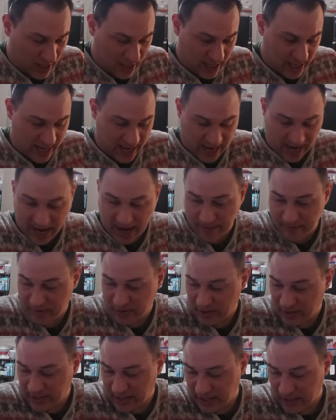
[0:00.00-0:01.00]
Yeah, I'm
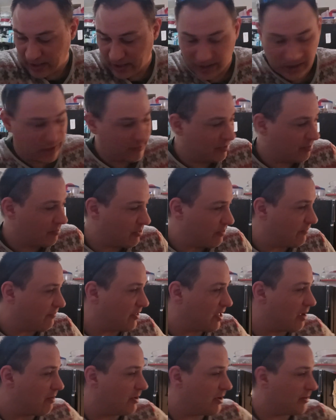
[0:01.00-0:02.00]
going to need a little bit more
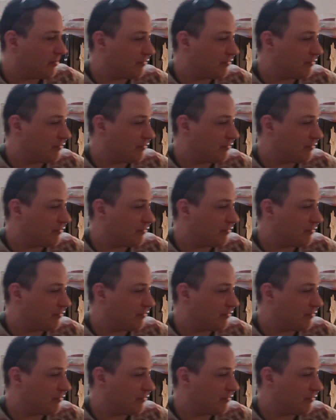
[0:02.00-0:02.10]
flour.